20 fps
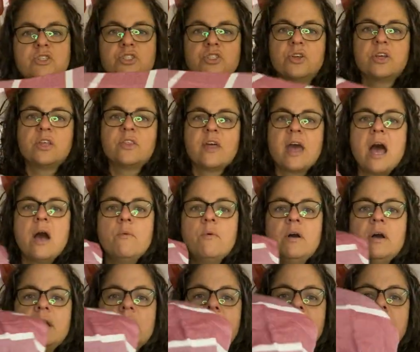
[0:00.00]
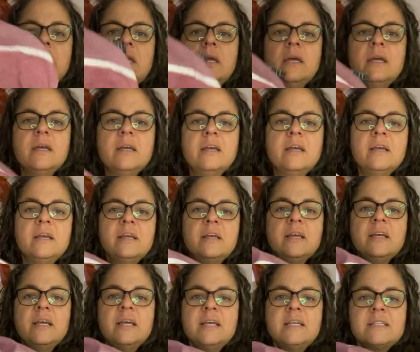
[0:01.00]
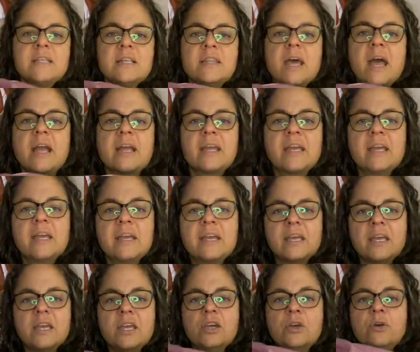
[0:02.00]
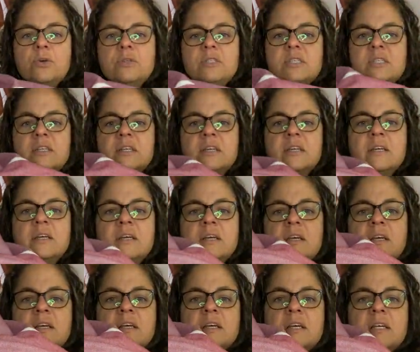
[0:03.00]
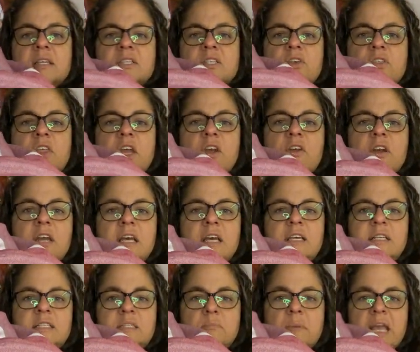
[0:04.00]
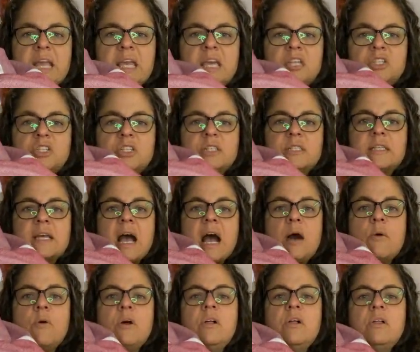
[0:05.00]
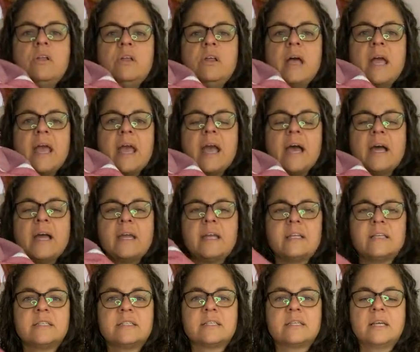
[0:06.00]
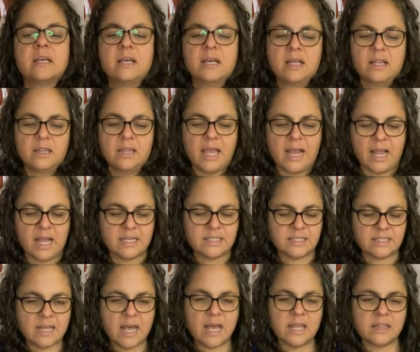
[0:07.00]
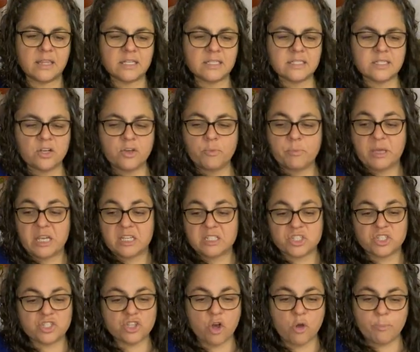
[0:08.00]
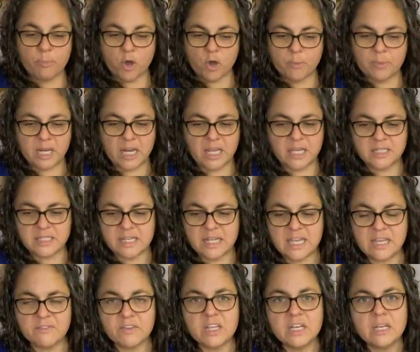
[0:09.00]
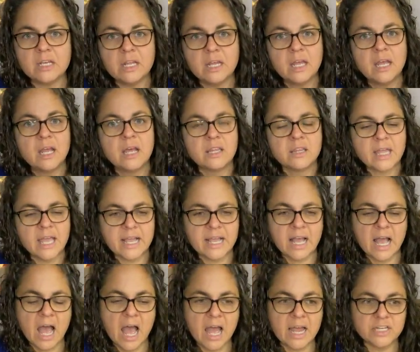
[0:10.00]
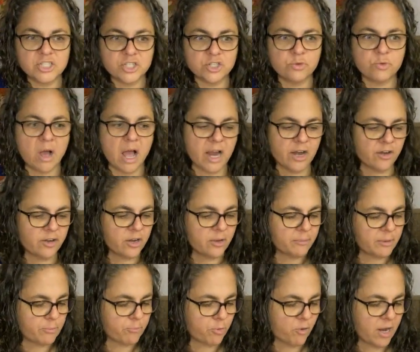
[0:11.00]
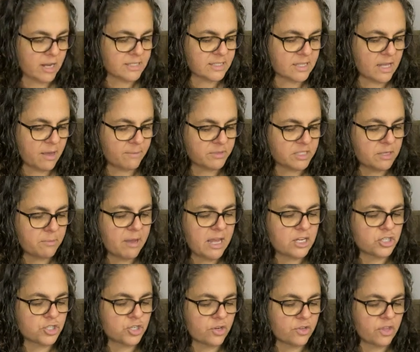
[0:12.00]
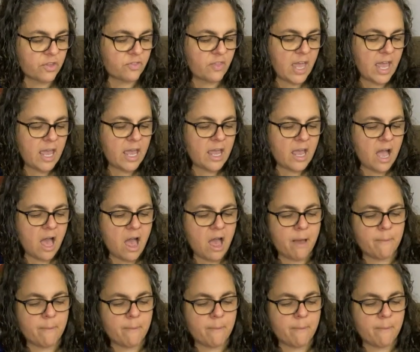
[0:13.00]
show you that one. Isn't that cute? So there it is, my kitchen towel. And like I said, this will be so permanent. Even, like, I do iron them and press them to make sure that they